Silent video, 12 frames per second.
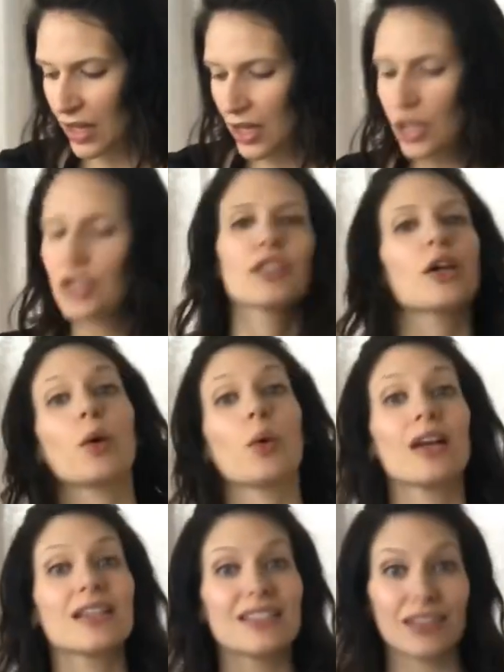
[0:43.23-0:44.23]
So,
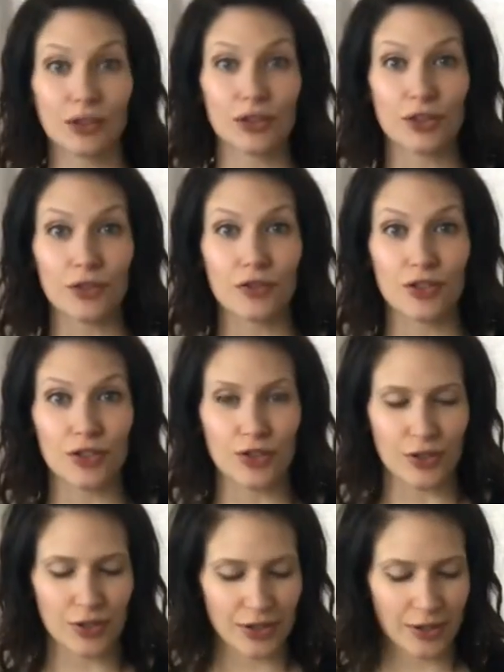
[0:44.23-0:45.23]
single-serve
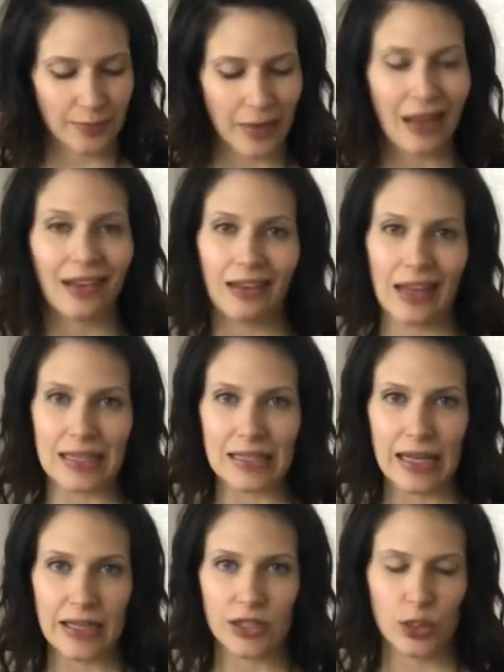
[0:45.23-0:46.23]
desserts. Let's
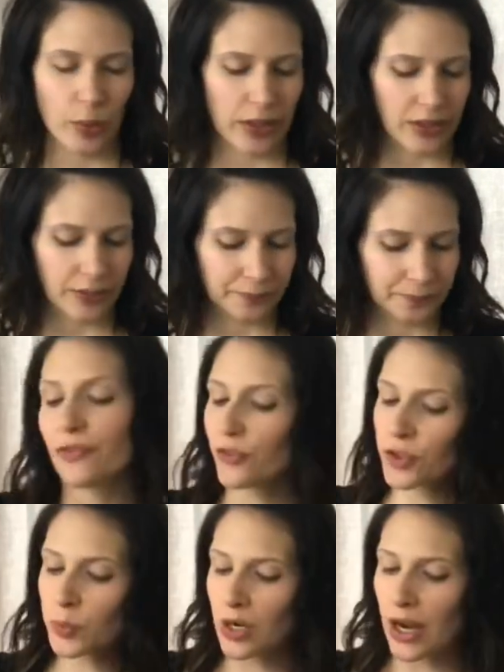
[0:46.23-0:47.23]
get to it. The first
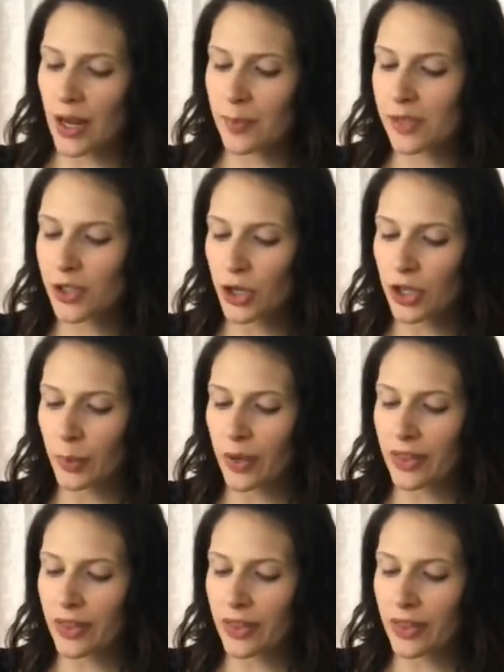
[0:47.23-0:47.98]
one I'm starting with